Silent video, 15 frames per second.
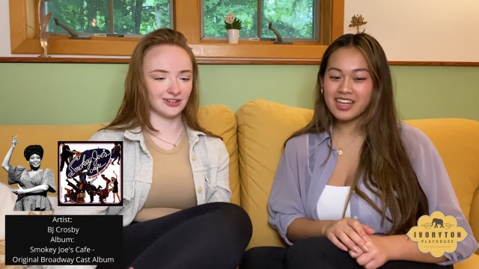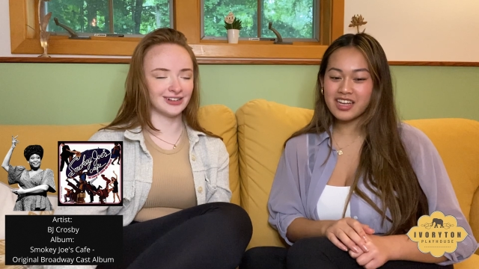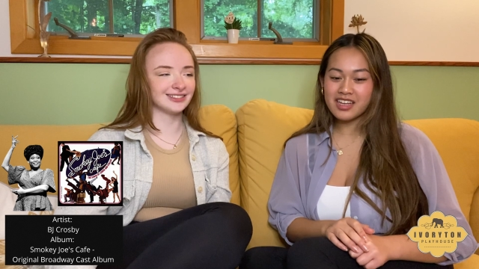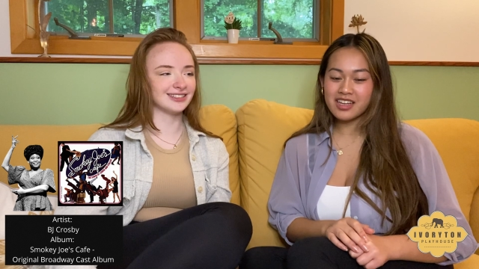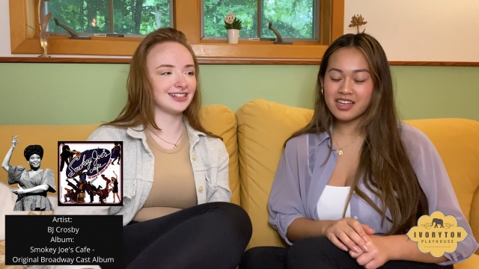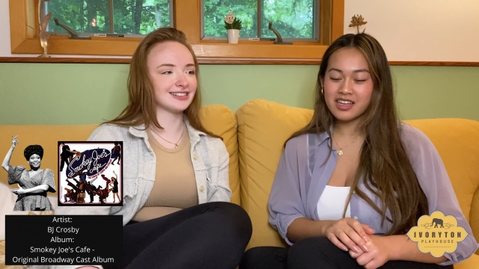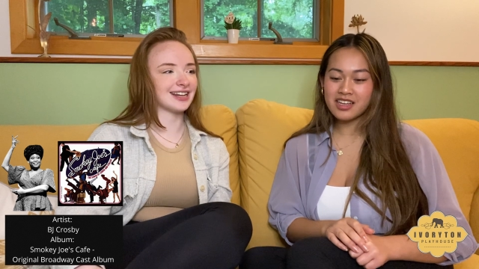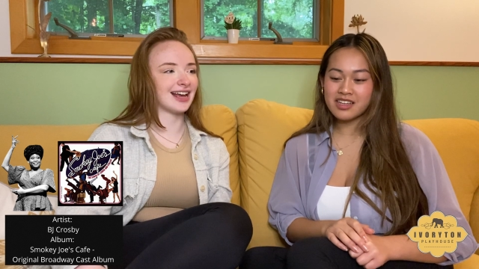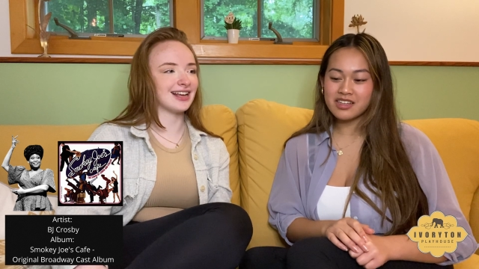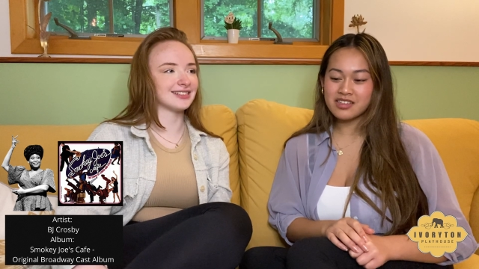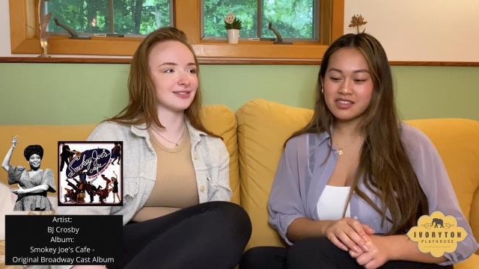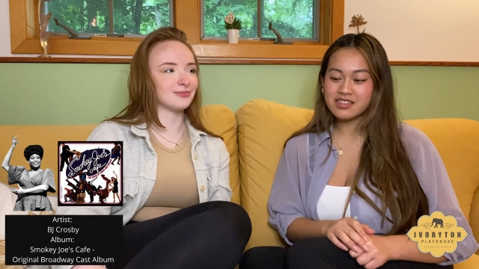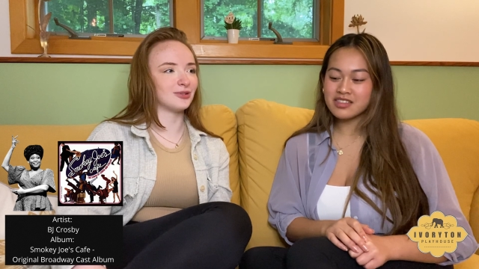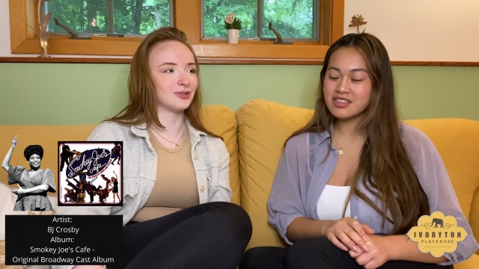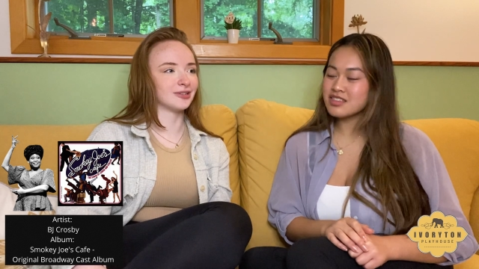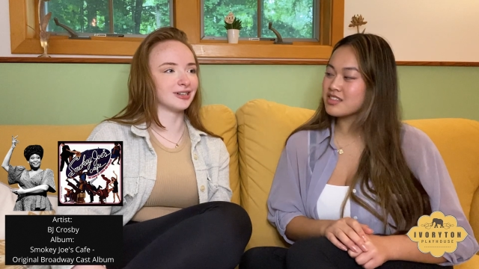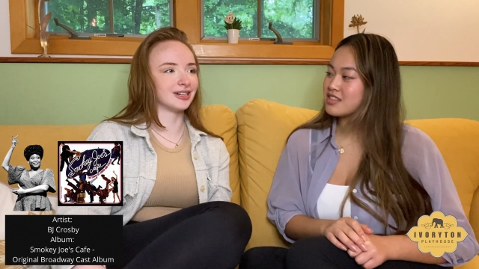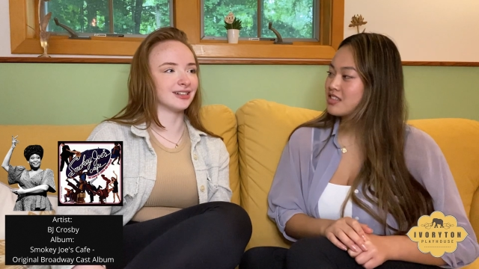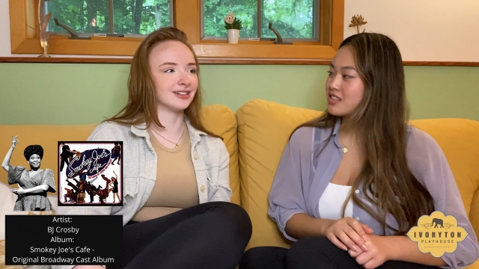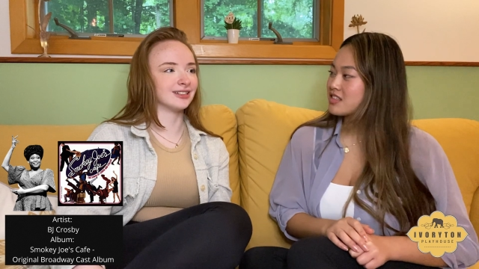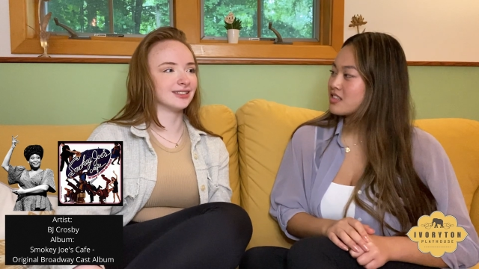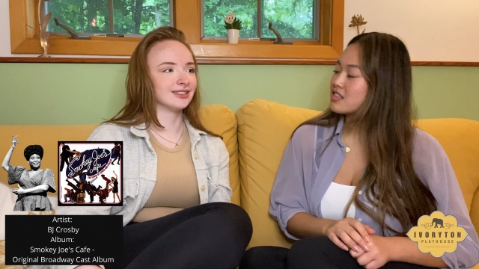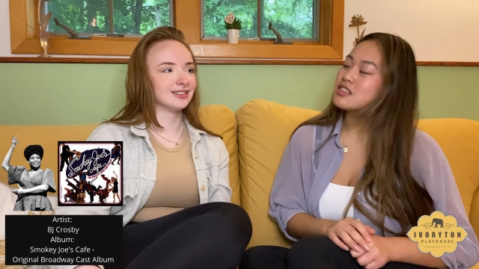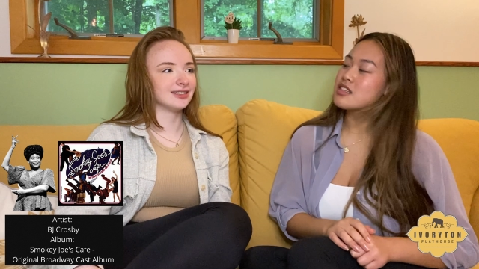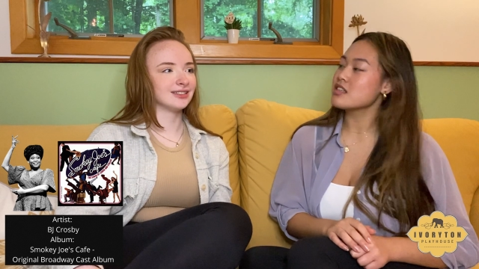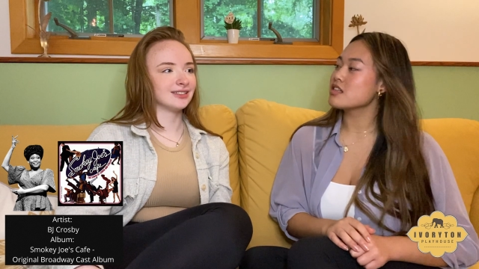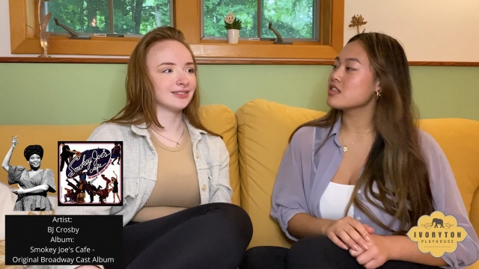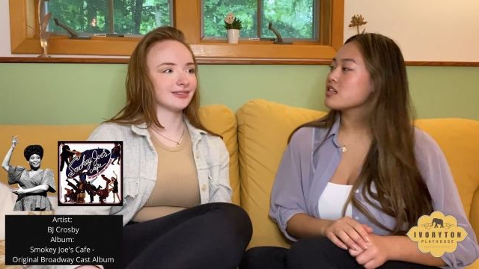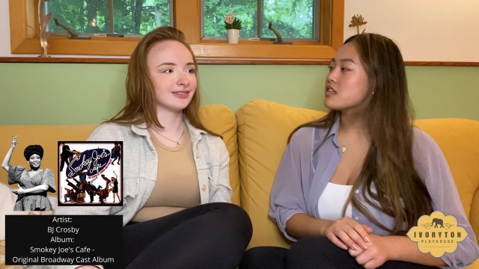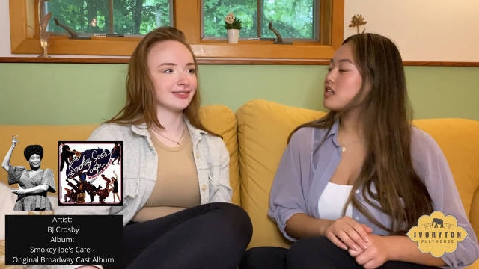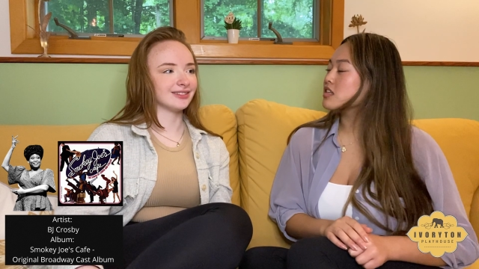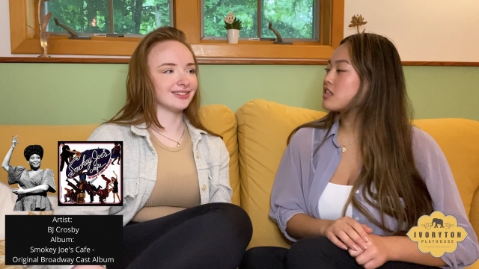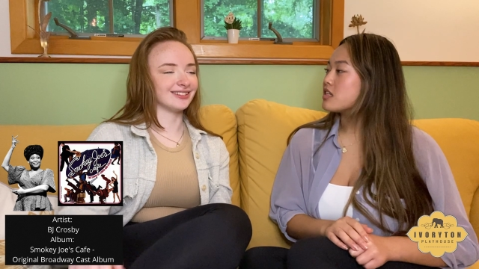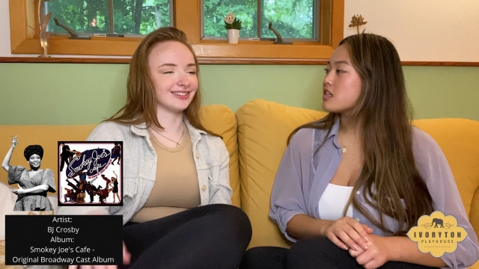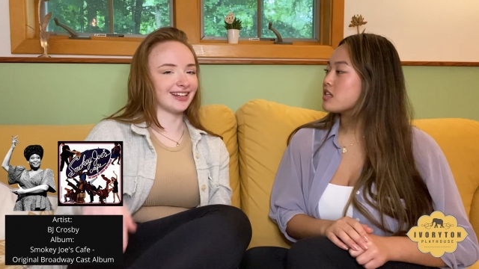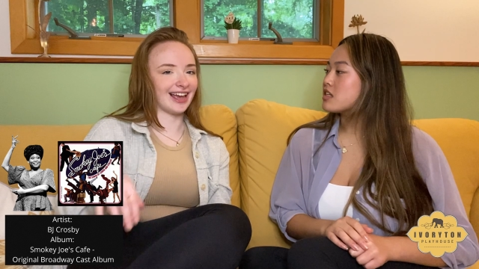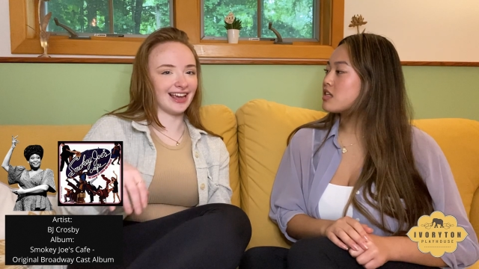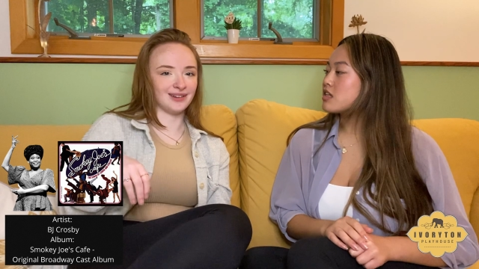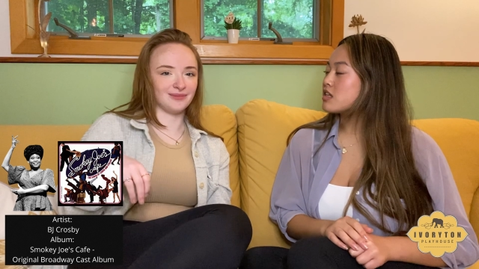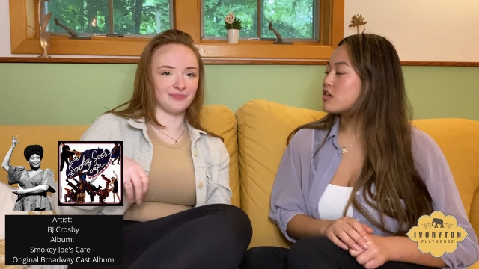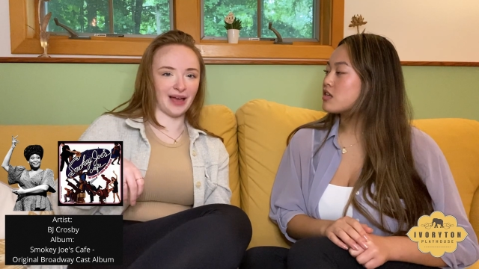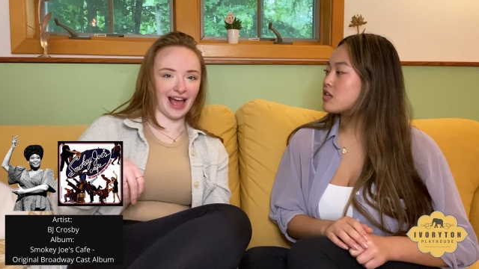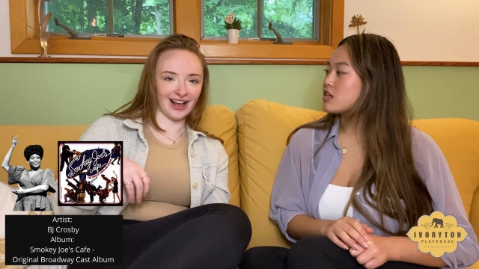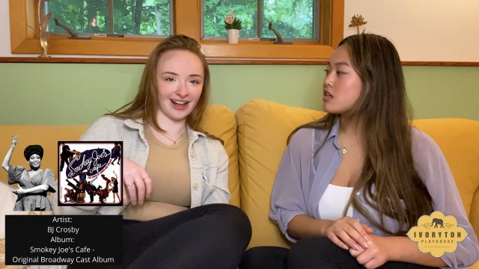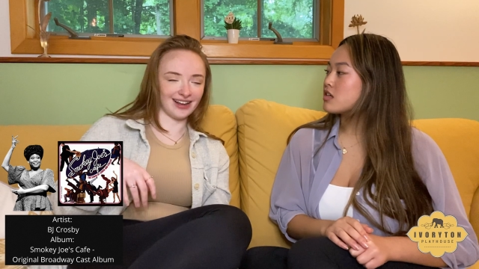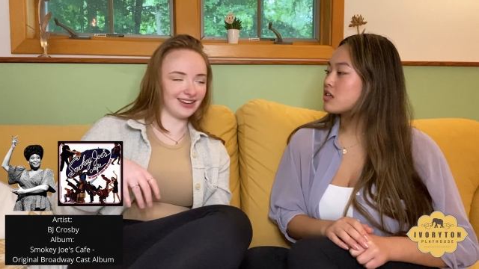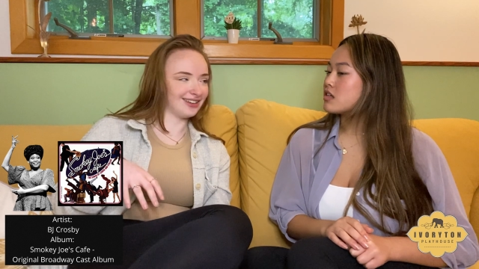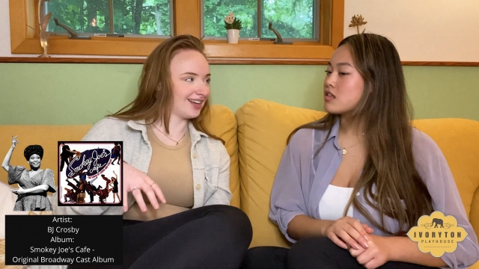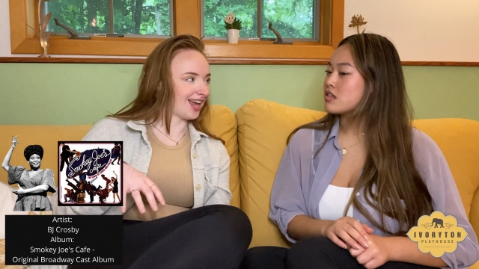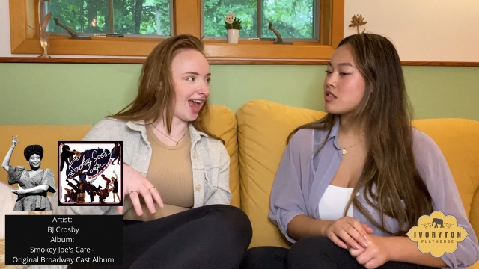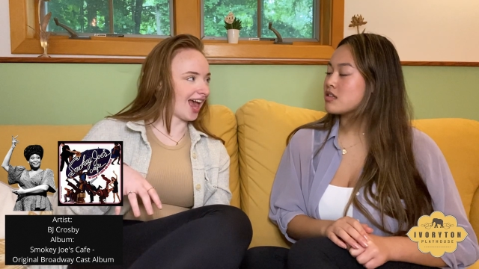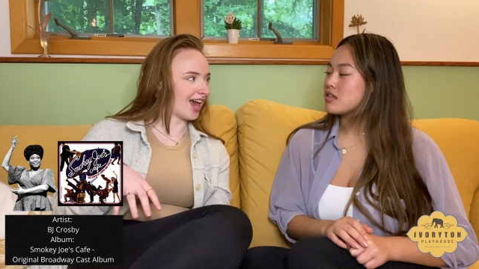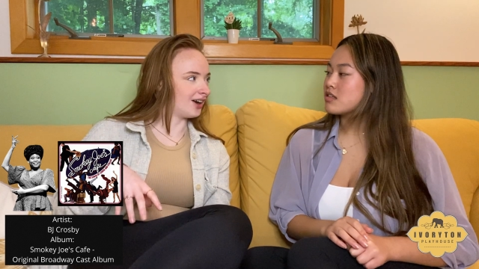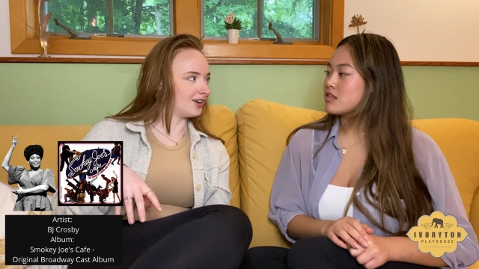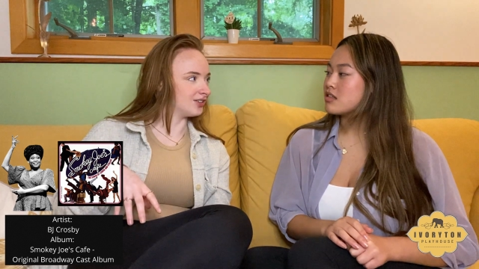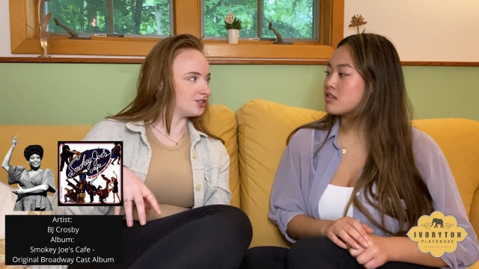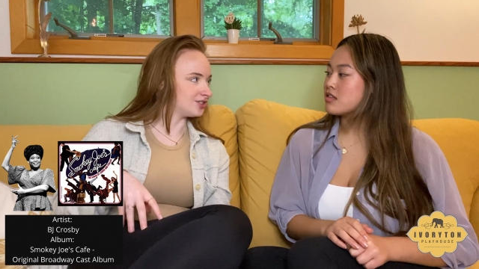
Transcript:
Speaker 1: or at least has a more laid back energy